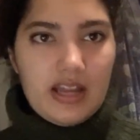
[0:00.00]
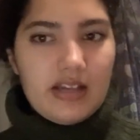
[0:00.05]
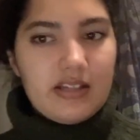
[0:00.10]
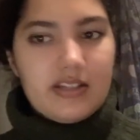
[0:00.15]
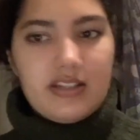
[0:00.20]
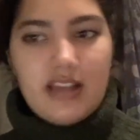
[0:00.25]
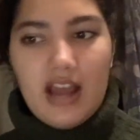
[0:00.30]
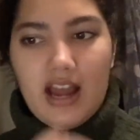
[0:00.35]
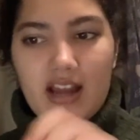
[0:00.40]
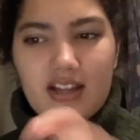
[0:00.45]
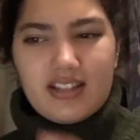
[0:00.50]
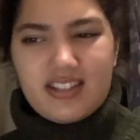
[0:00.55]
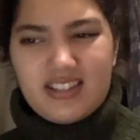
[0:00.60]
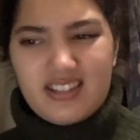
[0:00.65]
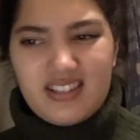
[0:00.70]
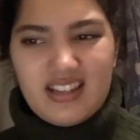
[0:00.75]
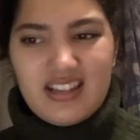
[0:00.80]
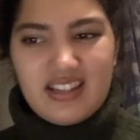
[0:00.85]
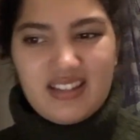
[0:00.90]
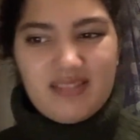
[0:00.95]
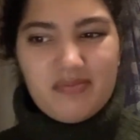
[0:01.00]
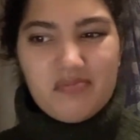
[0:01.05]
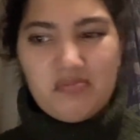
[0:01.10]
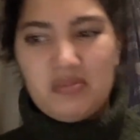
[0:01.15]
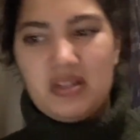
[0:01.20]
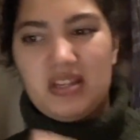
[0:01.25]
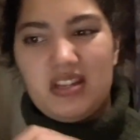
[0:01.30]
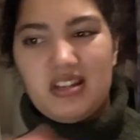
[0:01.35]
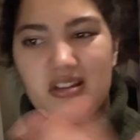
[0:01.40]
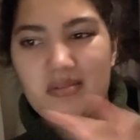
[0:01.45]
And yeah, it's like
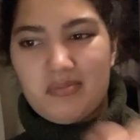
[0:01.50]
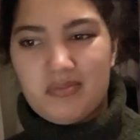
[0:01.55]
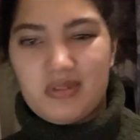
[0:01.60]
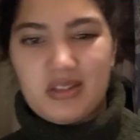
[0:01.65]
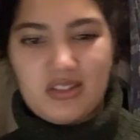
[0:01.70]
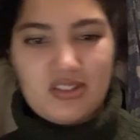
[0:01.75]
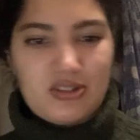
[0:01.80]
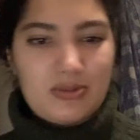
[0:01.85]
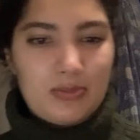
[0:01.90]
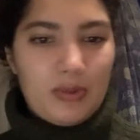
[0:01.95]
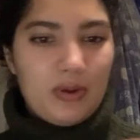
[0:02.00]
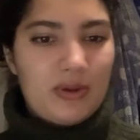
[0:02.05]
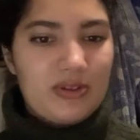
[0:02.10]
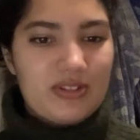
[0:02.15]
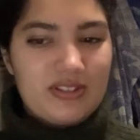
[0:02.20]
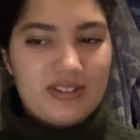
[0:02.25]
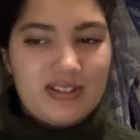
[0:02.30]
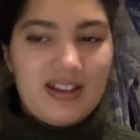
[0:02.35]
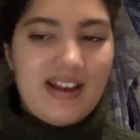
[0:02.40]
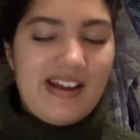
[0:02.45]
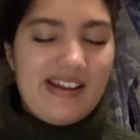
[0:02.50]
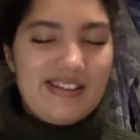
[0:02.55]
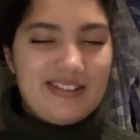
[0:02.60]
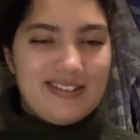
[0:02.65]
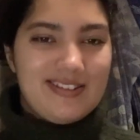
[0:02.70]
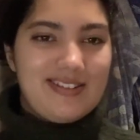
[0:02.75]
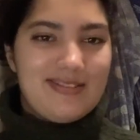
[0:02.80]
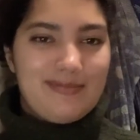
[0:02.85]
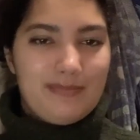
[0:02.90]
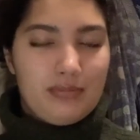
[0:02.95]
medium to small
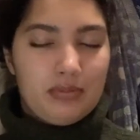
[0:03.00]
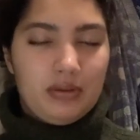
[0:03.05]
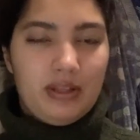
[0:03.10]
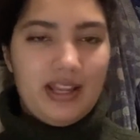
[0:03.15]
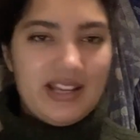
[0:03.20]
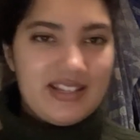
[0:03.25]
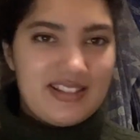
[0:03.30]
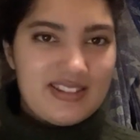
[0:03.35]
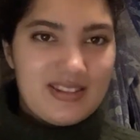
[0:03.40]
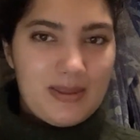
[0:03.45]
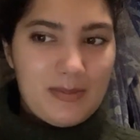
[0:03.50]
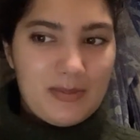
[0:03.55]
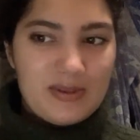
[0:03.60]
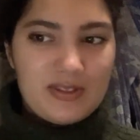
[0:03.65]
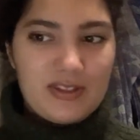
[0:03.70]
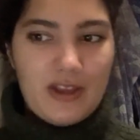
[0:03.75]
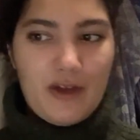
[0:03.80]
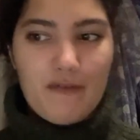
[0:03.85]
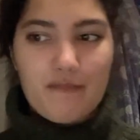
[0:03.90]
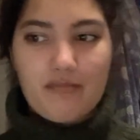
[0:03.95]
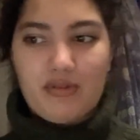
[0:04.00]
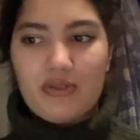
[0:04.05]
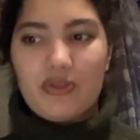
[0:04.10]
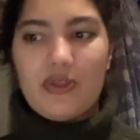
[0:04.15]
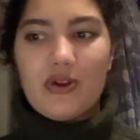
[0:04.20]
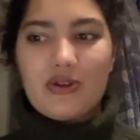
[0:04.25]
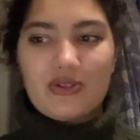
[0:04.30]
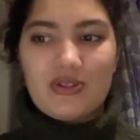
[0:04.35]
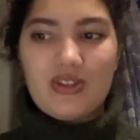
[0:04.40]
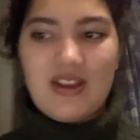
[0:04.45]
sized plates themselves, but
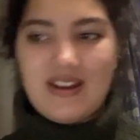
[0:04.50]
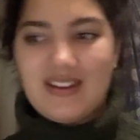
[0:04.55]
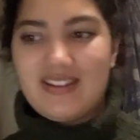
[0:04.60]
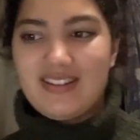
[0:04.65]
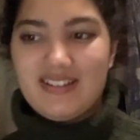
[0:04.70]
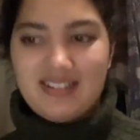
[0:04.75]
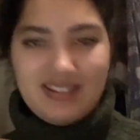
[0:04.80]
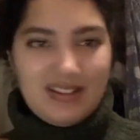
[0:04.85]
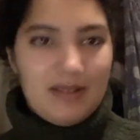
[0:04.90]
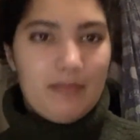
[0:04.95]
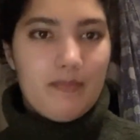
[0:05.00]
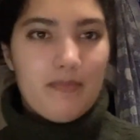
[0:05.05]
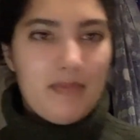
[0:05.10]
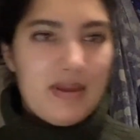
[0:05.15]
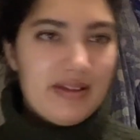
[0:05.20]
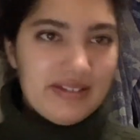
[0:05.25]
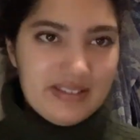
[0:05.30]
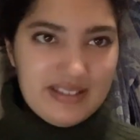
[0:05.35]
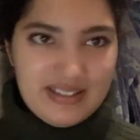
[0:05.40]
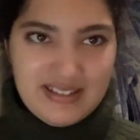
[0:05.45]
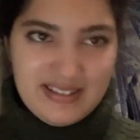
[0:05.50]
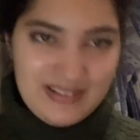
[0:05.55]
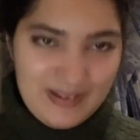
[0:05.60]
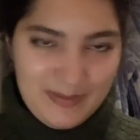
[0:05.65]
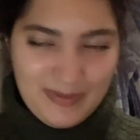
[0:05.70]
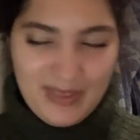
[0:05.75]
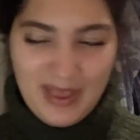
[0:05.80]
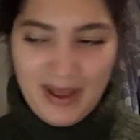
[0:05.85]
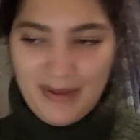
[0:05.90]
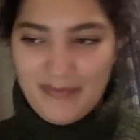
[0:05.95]
there's like millions
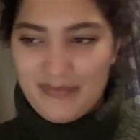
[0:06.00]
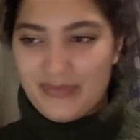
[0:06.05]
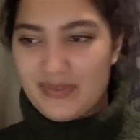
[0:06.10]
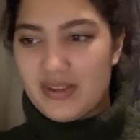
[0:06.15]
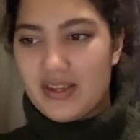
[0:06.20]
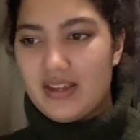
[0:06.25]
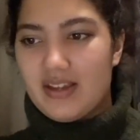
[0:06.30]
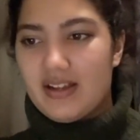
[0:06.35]
of them.